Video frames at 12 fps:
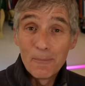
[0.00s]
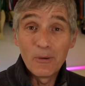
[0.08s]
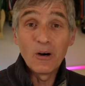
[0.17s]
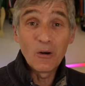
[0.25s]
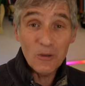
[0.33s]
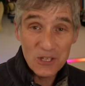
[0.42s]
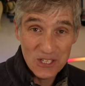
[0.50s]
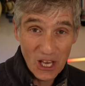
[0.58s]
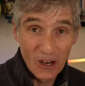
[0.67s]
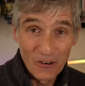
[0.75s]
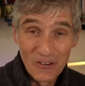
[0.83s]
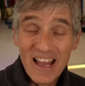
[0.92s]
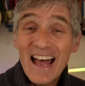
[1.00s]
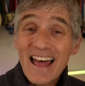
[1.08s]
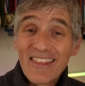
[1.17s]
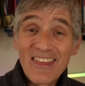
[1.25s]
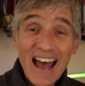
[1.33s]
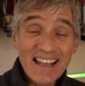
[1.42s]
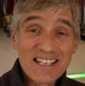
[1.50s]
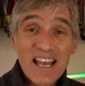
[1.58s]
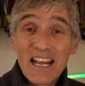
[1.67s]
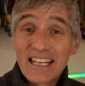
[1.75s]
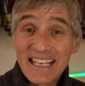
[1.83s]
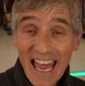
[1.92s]
but also that
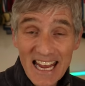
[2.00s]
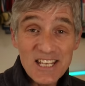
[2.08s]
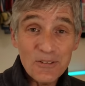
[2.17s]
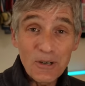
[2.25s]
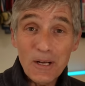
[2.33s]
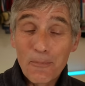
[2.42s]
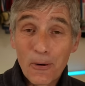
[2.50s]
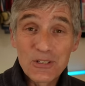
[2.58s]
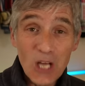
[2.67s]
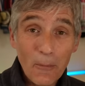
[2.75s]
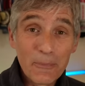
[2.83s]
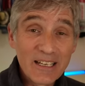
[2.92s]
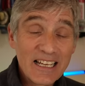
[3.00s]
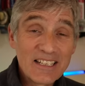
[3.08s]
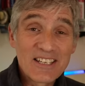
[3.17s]
catering predominantly